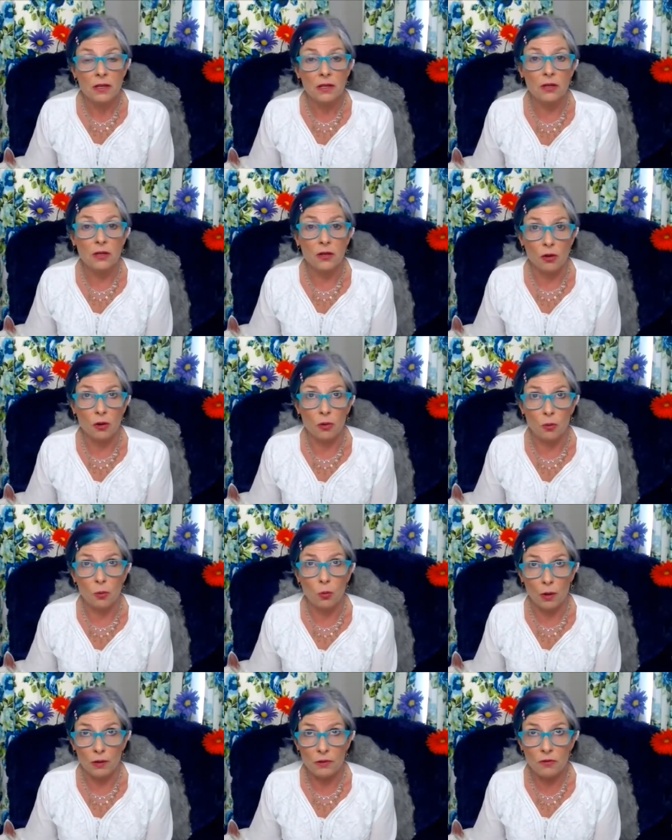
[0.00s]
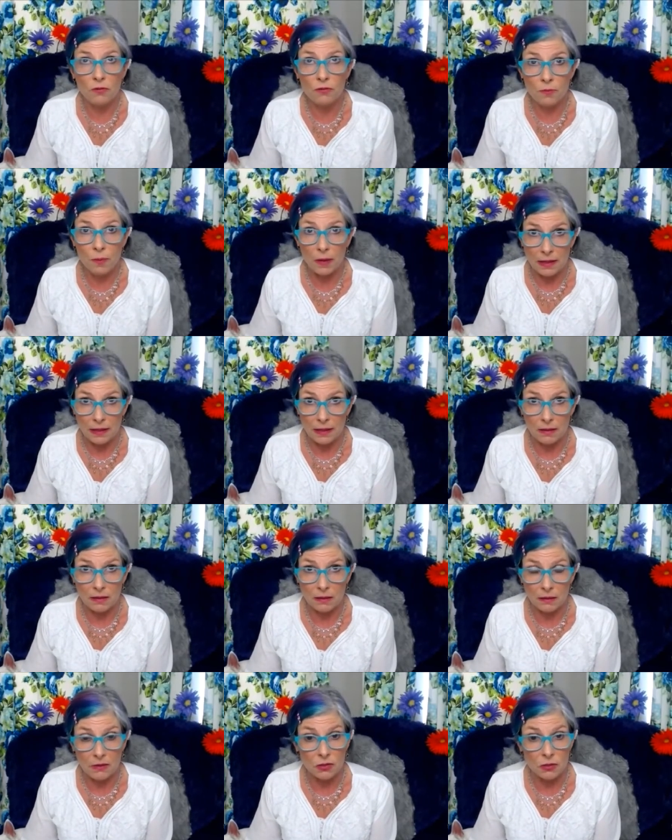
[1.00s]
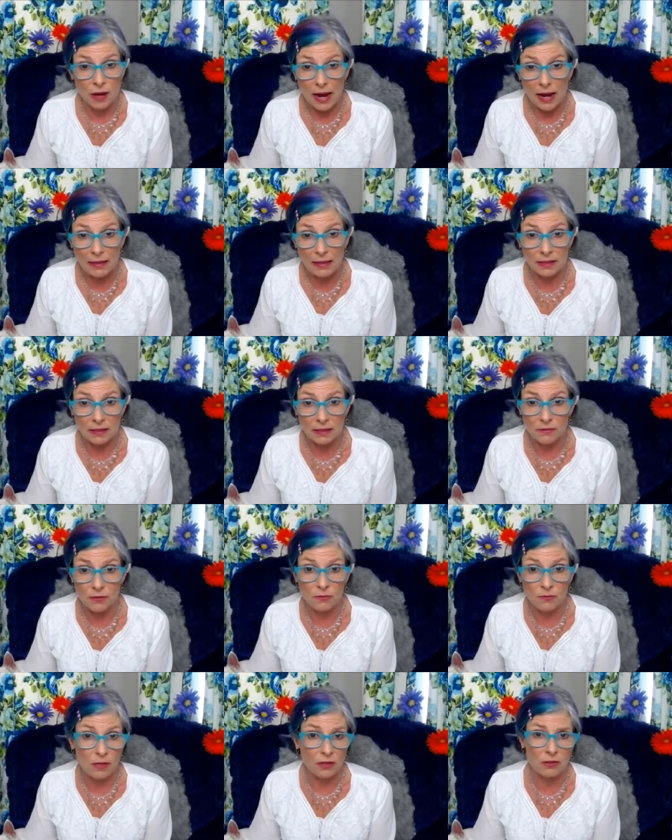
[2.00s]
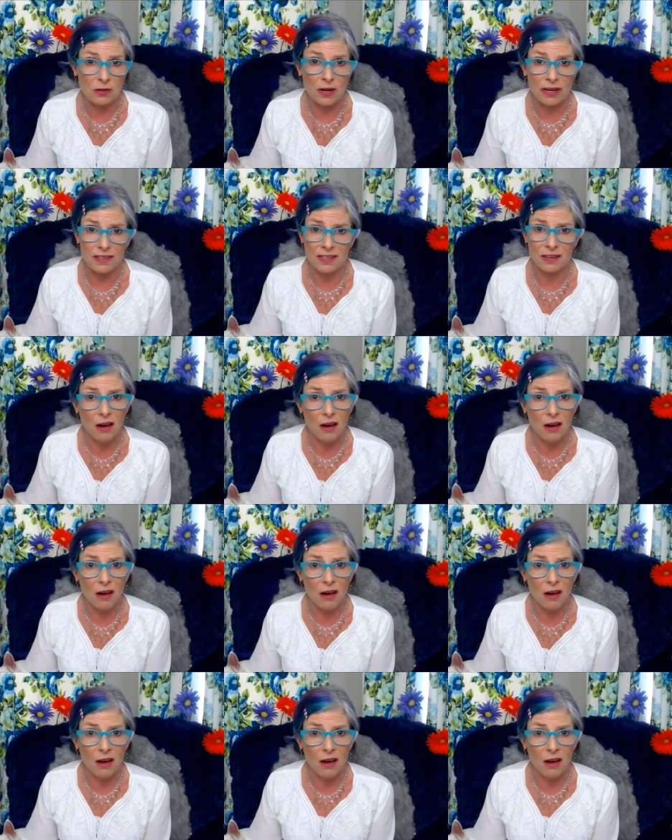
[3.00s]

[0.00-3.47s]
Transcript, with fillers: you know what you've been attracting if you've been attracting